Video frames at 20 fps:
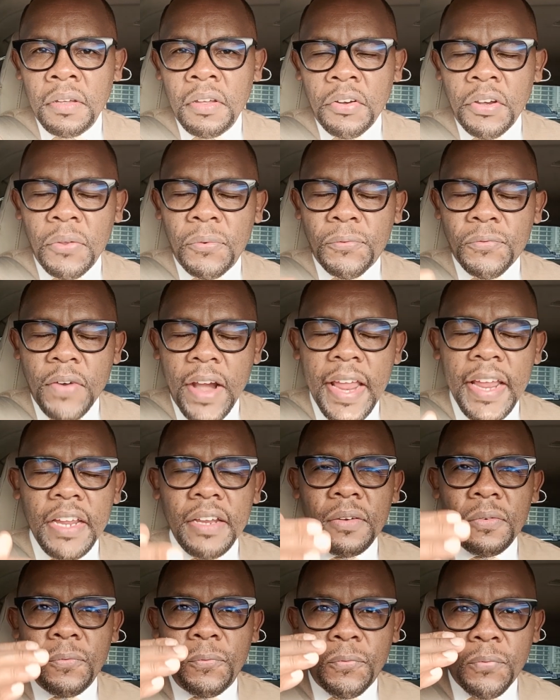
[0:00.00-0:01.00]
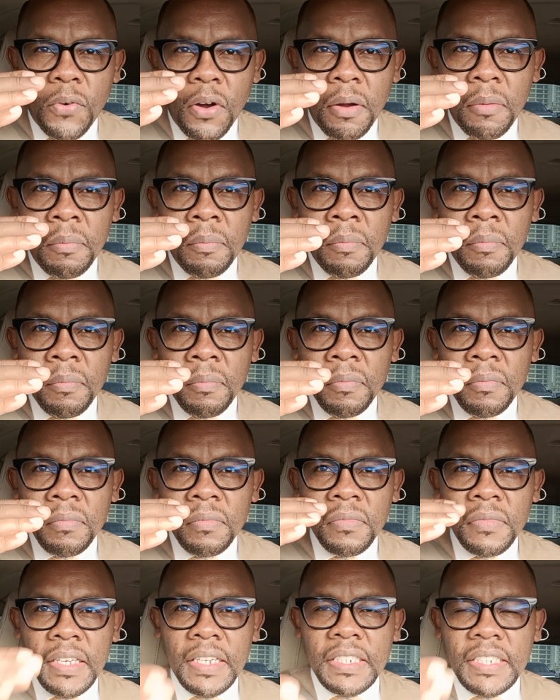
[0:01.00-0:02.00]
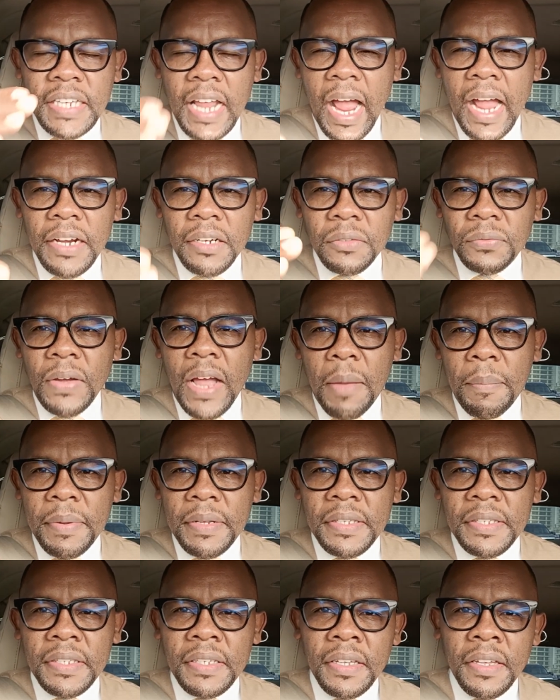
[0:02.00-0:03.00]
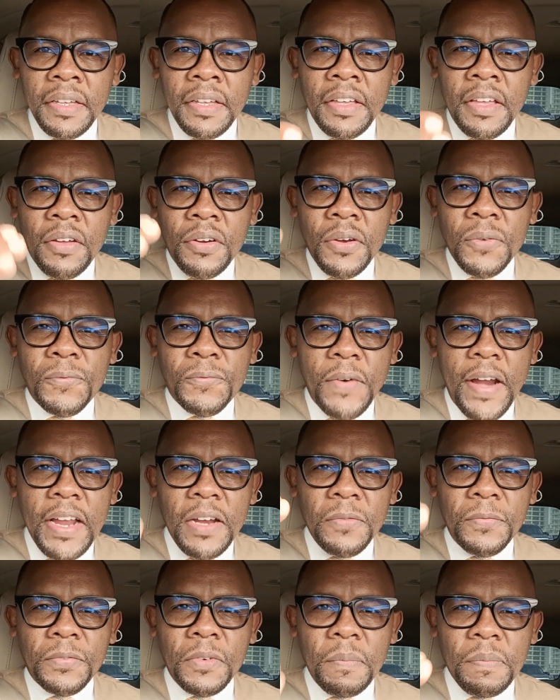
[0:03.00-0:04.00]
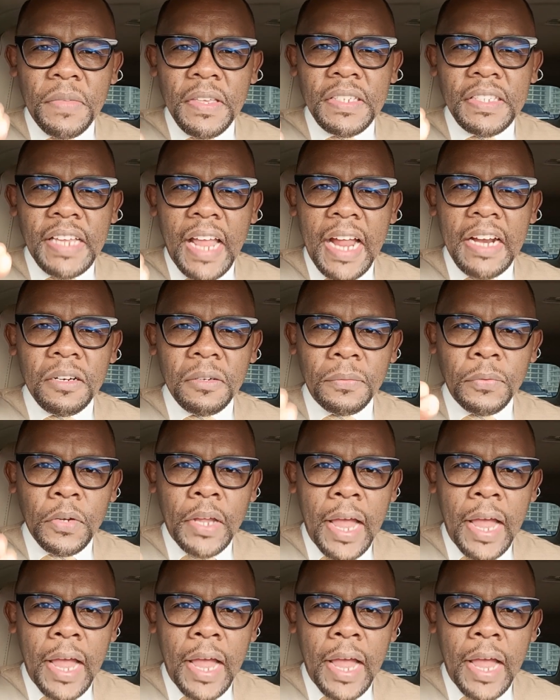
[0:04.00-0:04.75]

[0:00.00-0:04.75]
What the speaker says: refrain from this kind of habits, refrain from this kind of